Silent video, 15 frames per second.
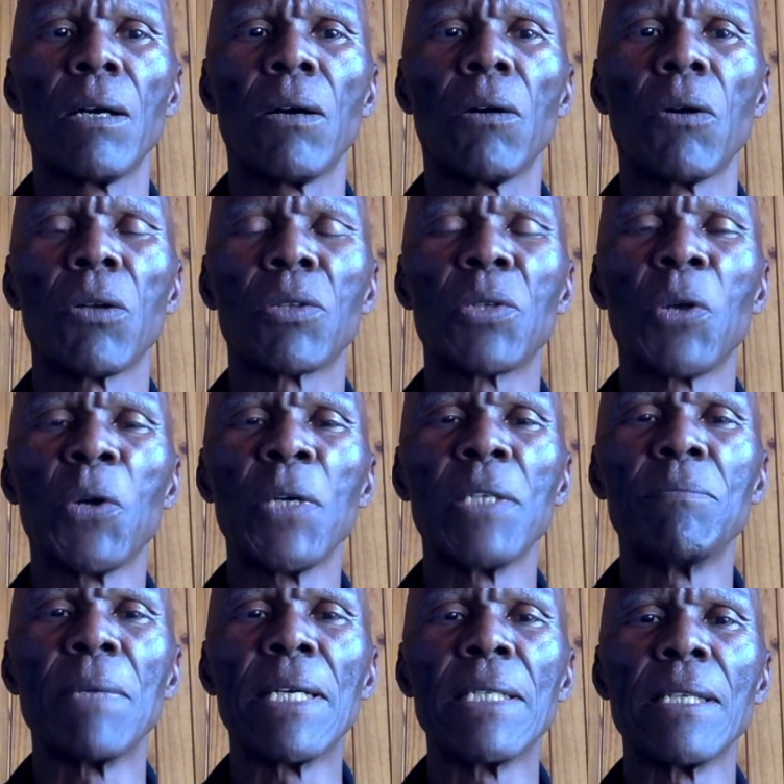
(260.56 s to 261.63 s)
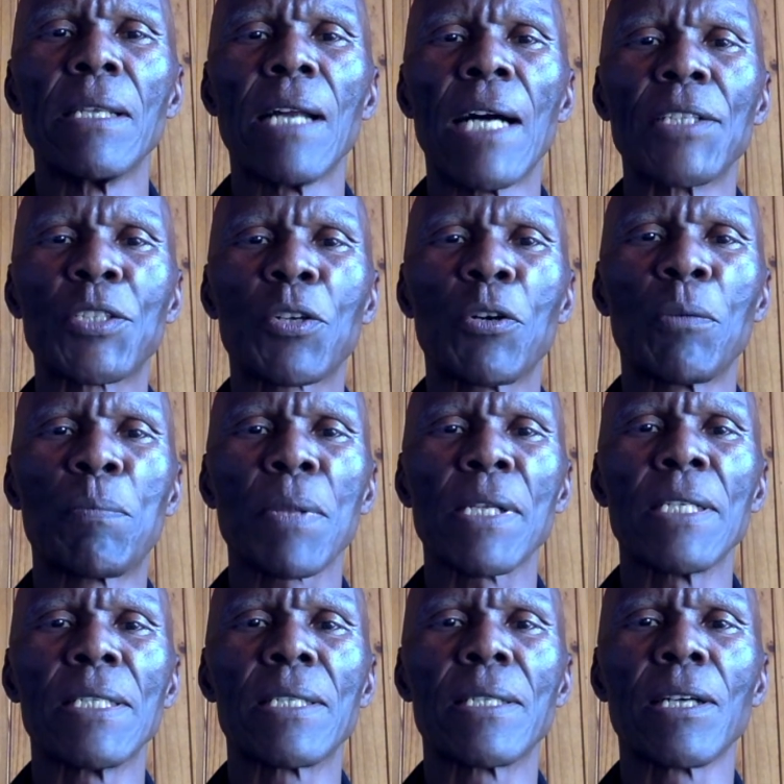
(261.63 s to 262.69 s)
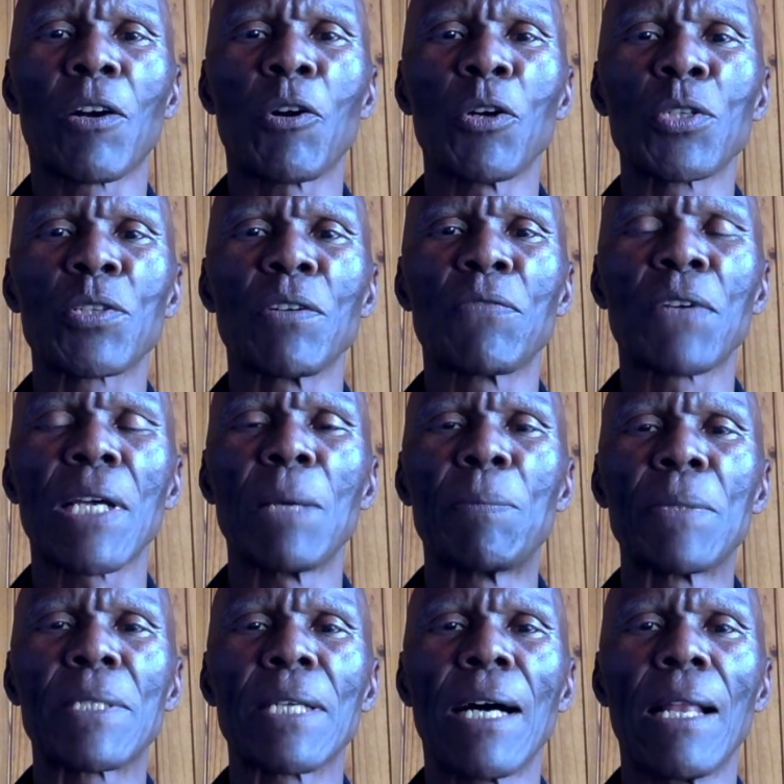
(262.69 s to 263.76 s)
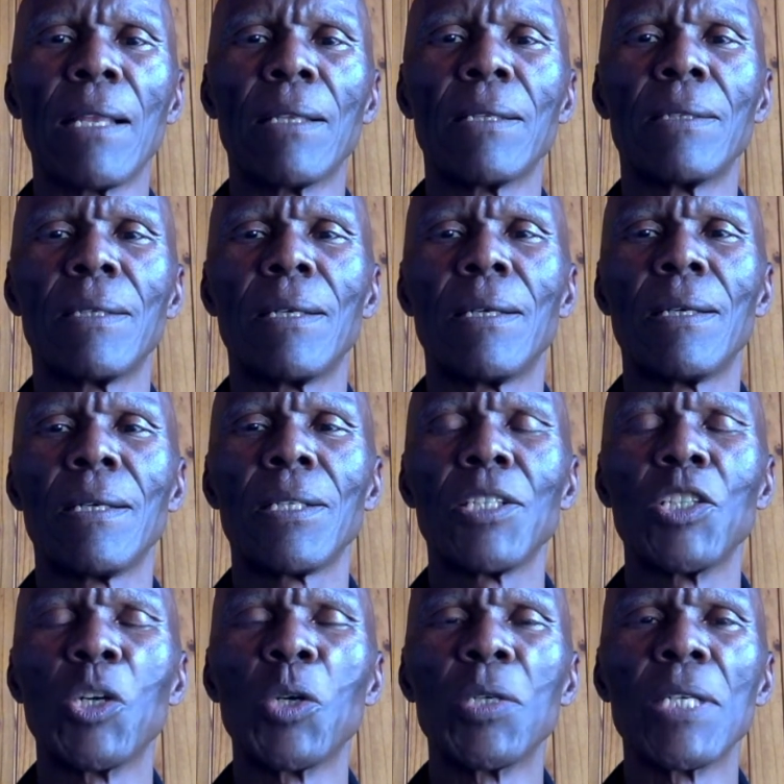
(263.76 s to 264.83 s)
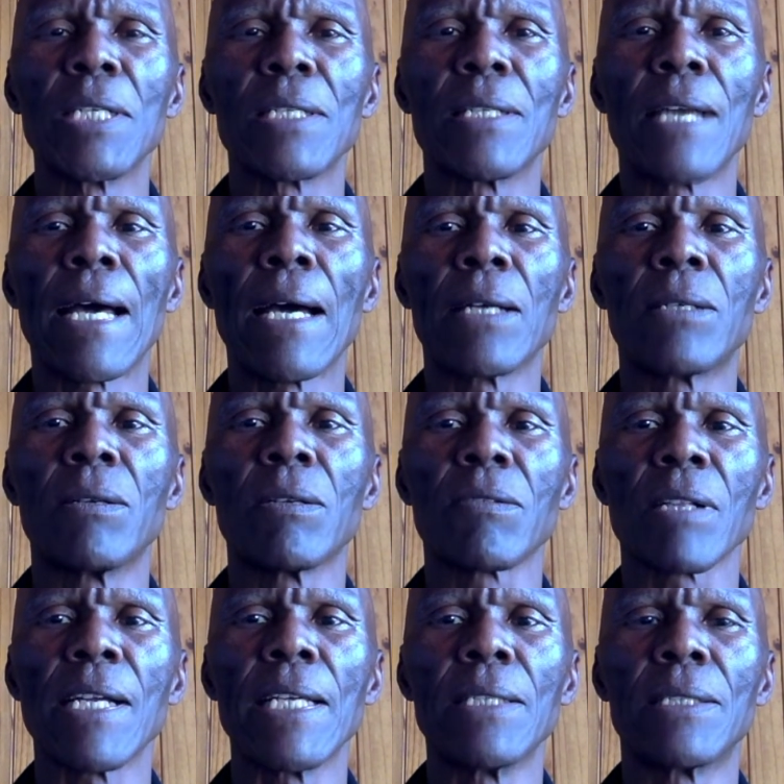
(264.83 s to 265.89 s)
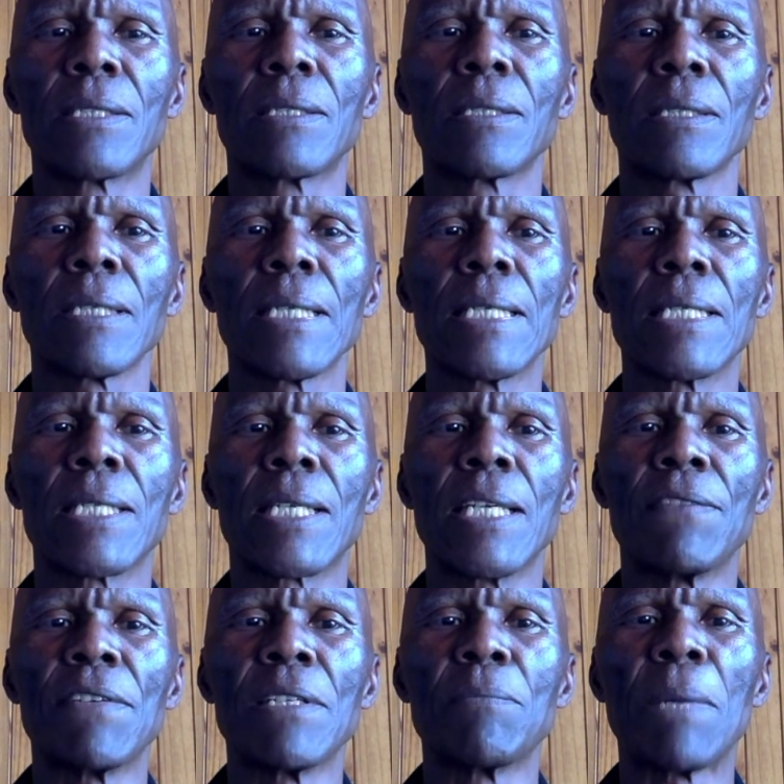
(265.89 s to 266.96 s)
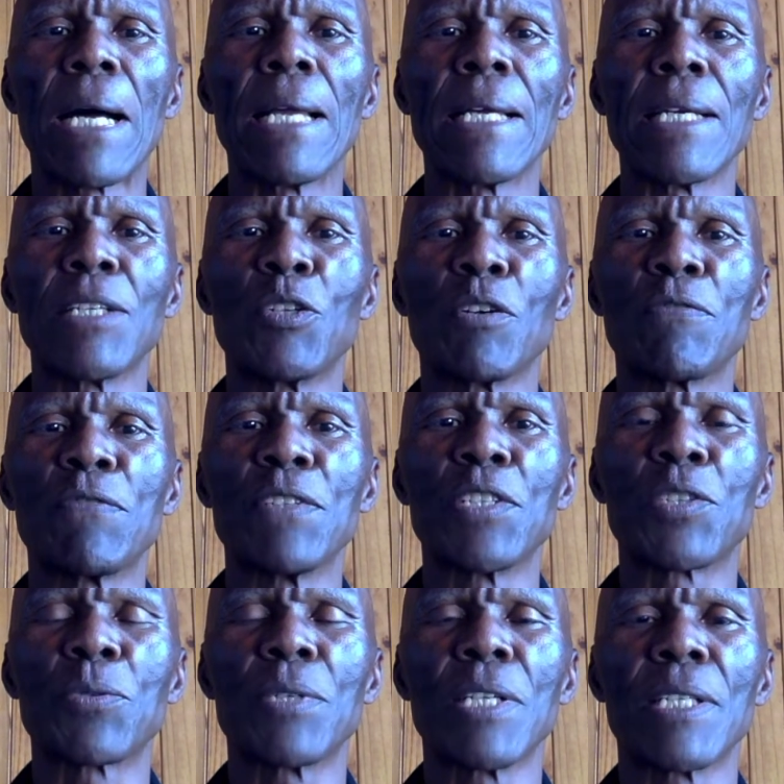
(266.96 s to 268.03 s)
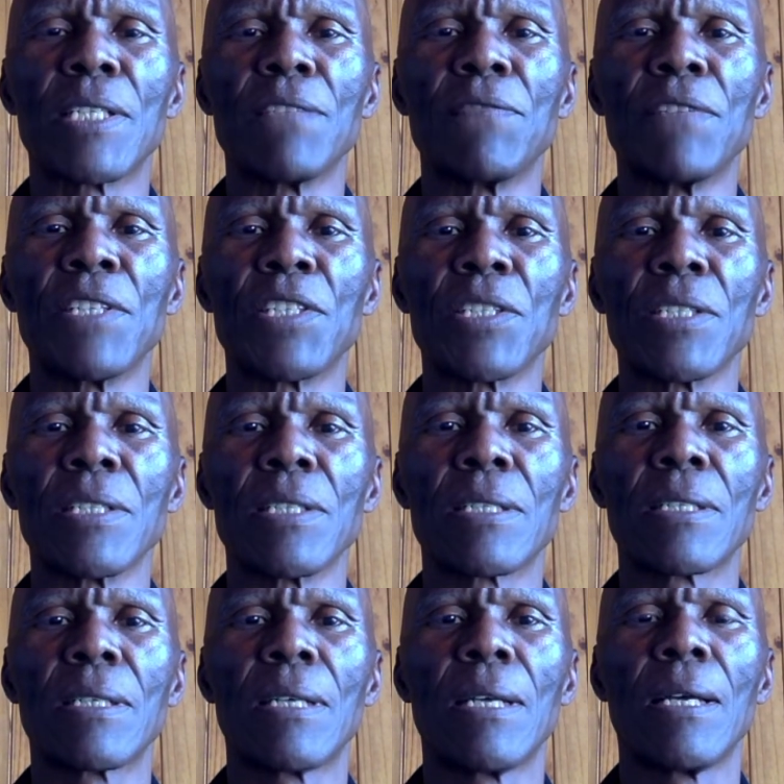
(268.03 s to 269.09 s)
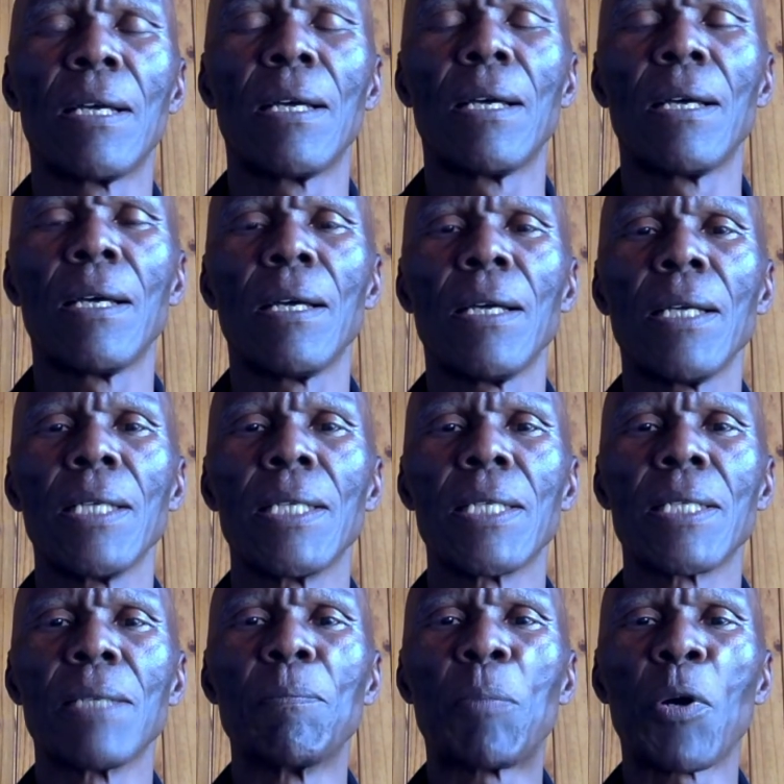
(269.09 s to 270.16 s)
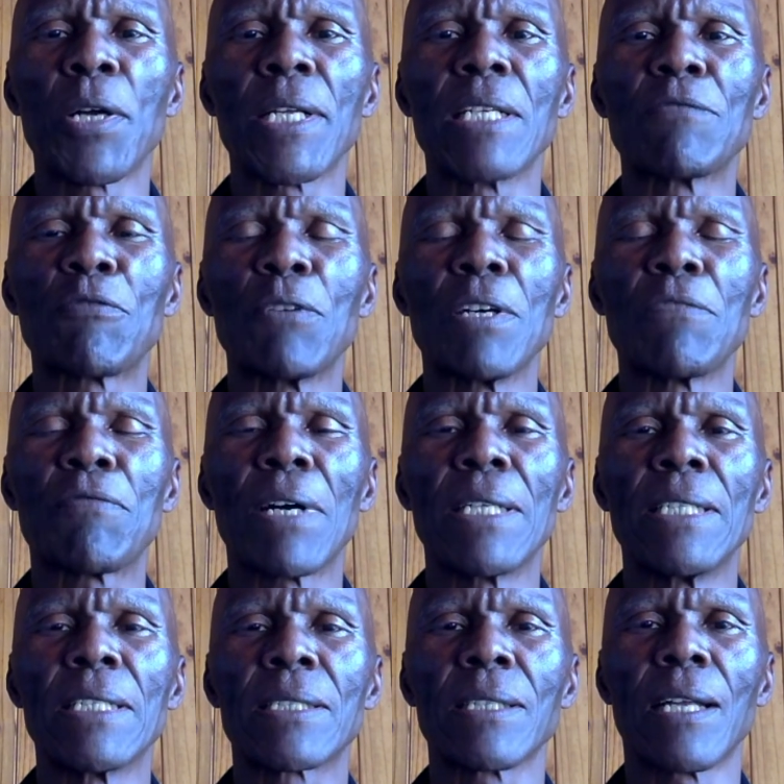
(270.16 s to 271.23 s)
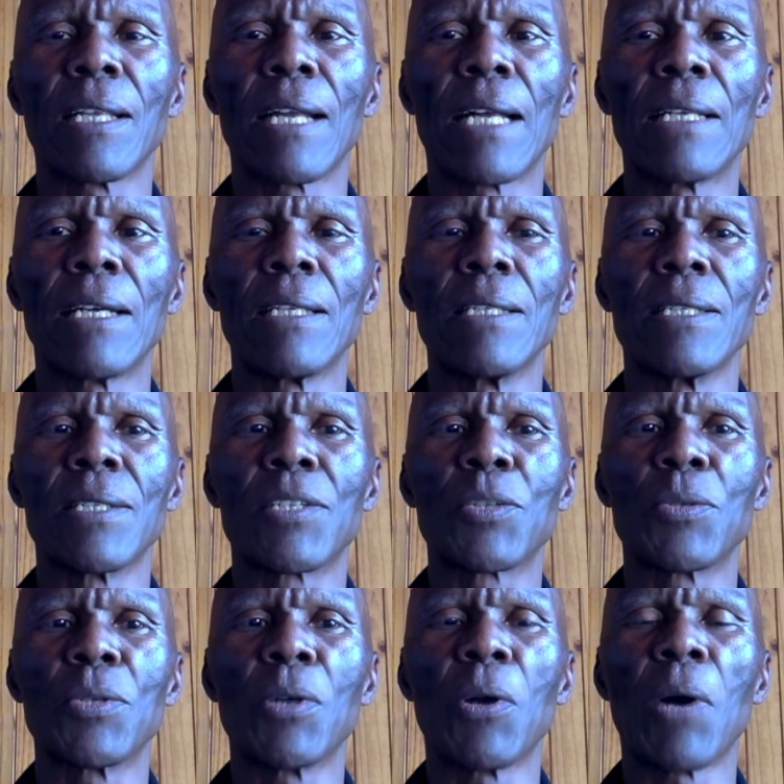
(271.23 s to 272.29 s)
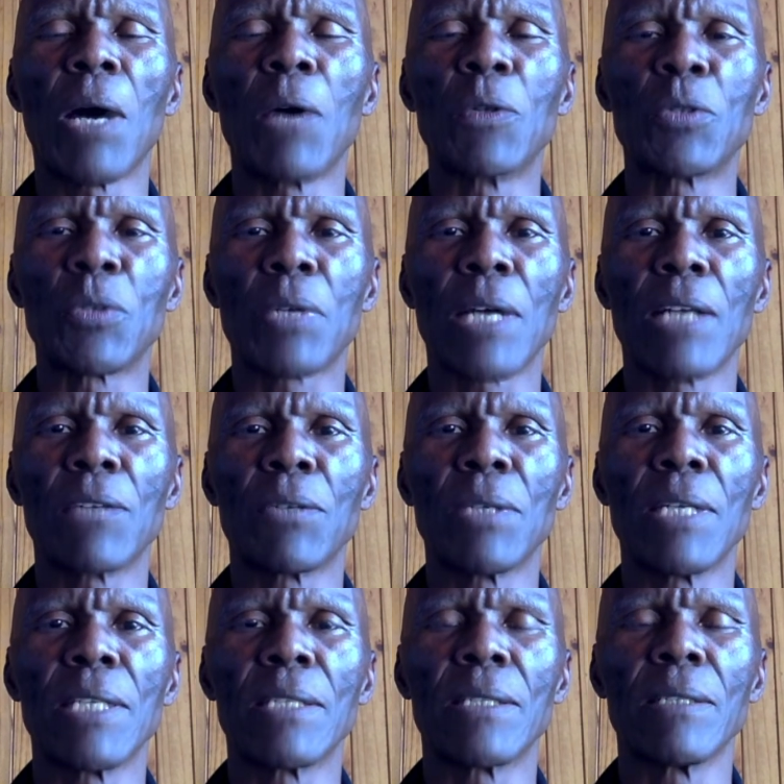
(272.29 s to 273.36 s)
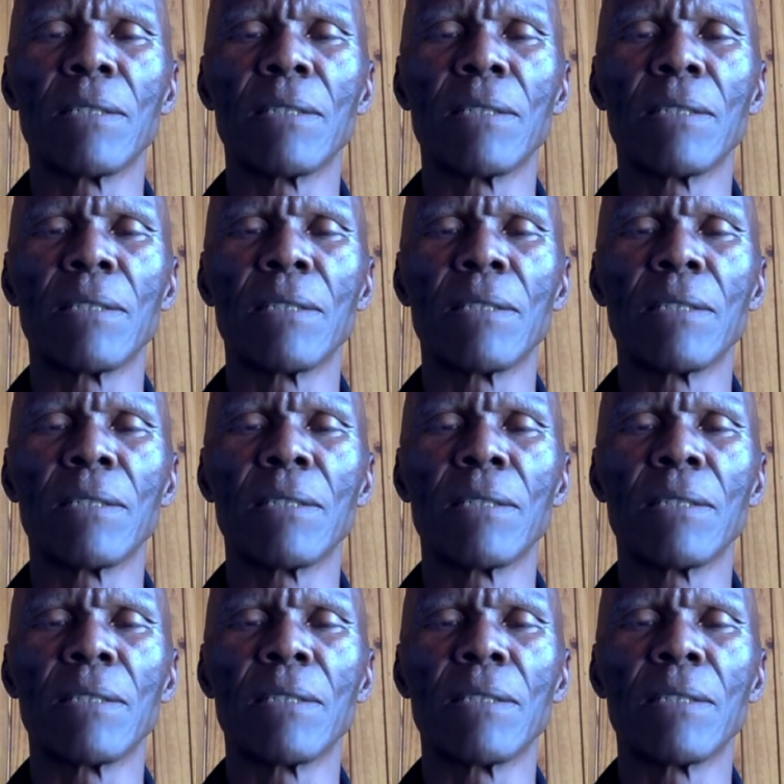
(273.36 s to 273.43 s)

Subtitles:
Although in many large corporates the cost of capital, known as the hurdle rate, is given by head office to the divisions, it is important for a financial analyst to know how to calculate it.